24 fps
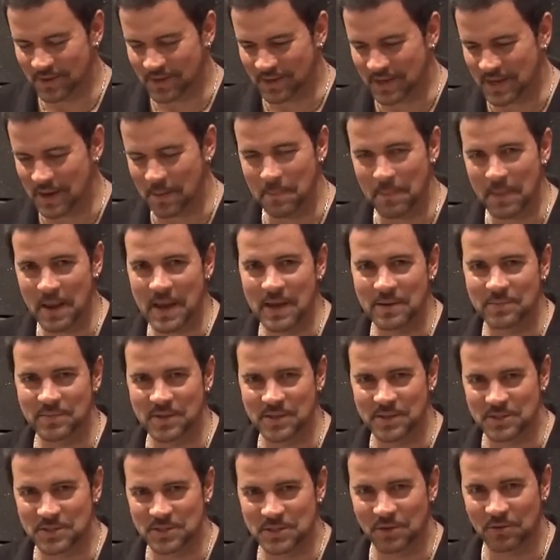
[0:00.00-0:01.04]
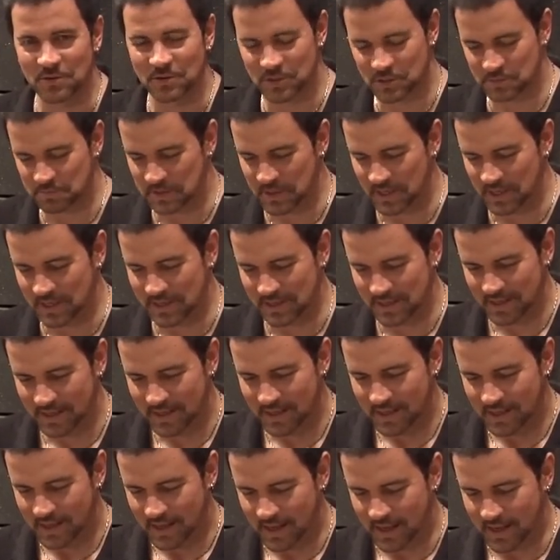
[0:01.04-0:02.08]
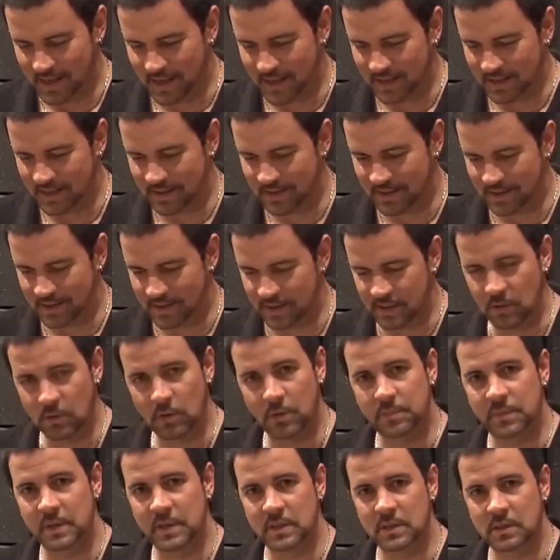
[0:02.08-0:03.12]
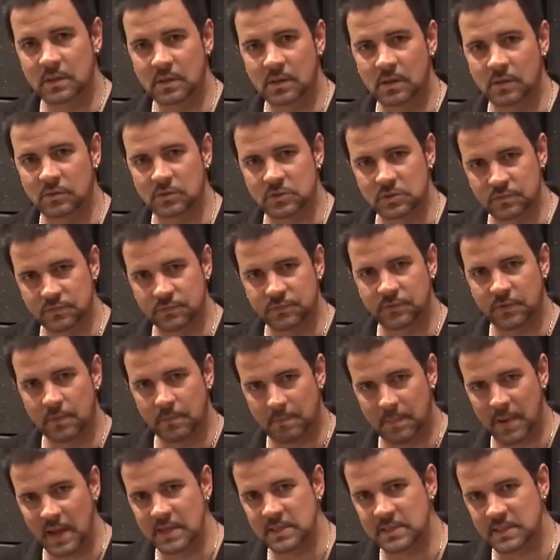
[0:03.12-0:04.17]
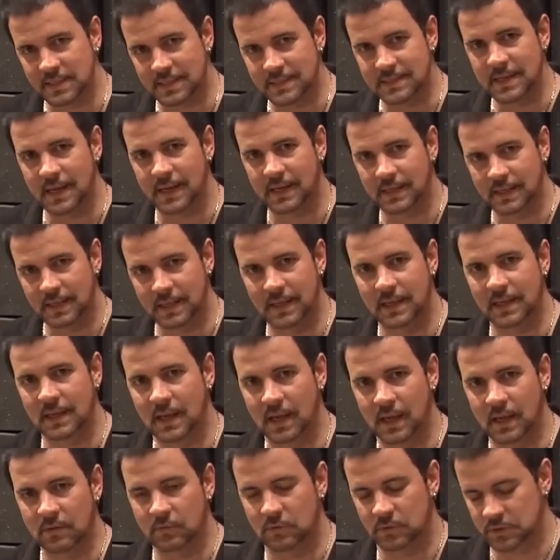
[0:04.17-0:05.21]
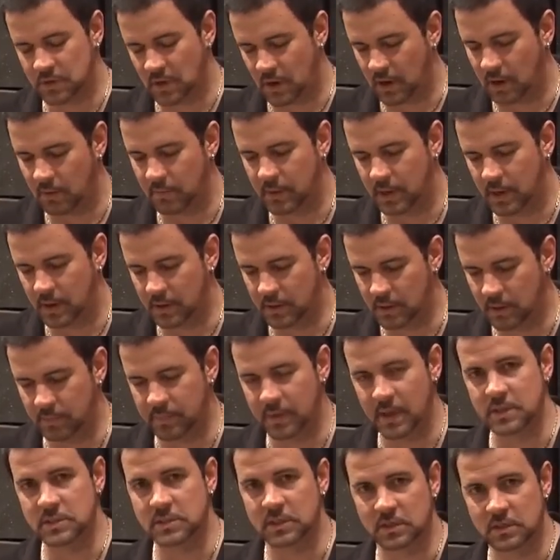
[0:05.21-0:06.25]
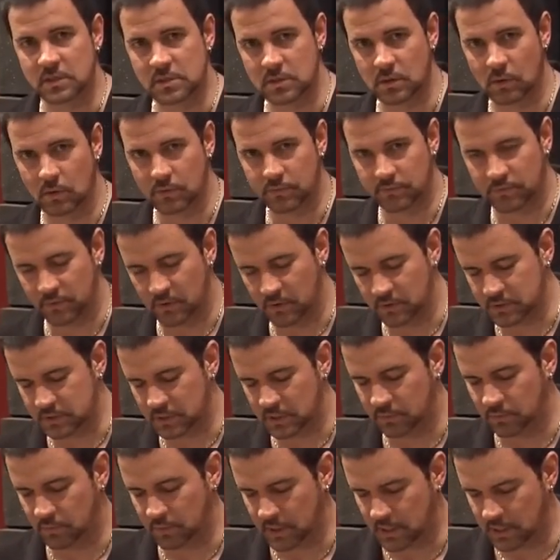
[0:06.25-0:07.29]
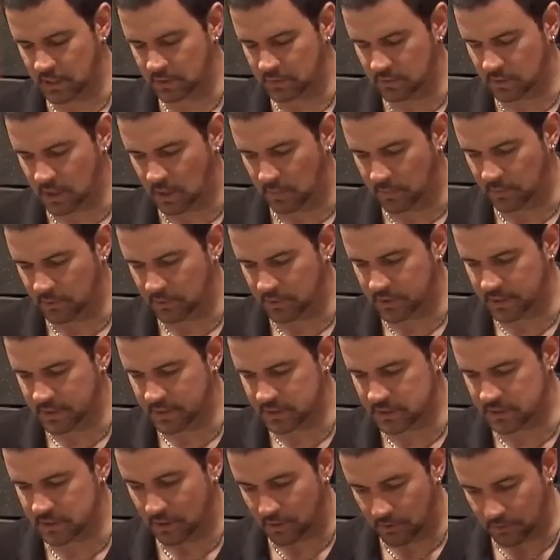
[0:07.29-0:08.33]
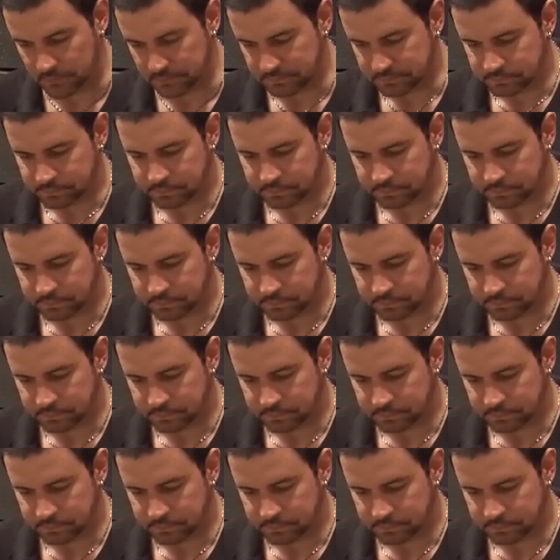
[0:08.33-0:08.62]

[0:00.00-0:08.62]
commandments, so to speak. And there would be, you know, for basic technique, and we'll talk about a basic stroke first, and then we'll get into a couple things. So